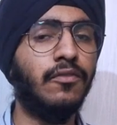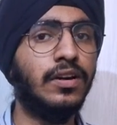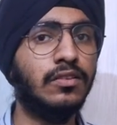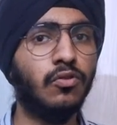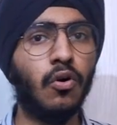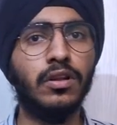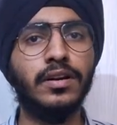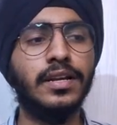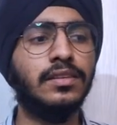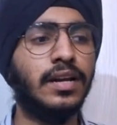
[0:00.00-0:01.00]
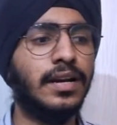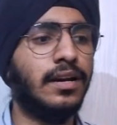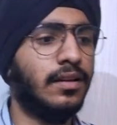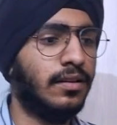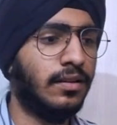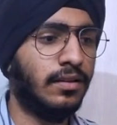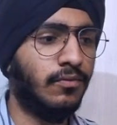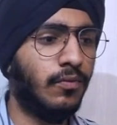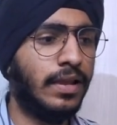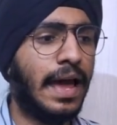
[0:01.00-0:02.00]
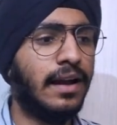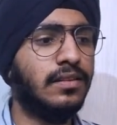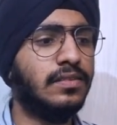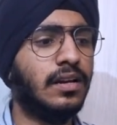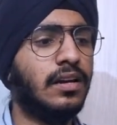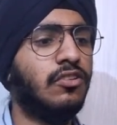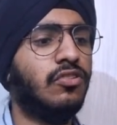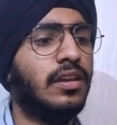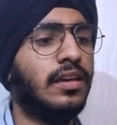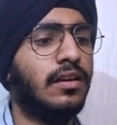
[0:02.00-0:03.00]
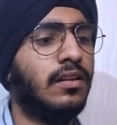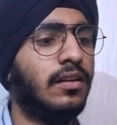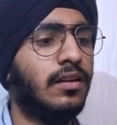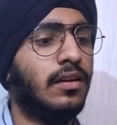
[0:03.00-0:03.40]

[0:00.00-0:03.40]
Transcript: if it is already threaded, we will add this condition here.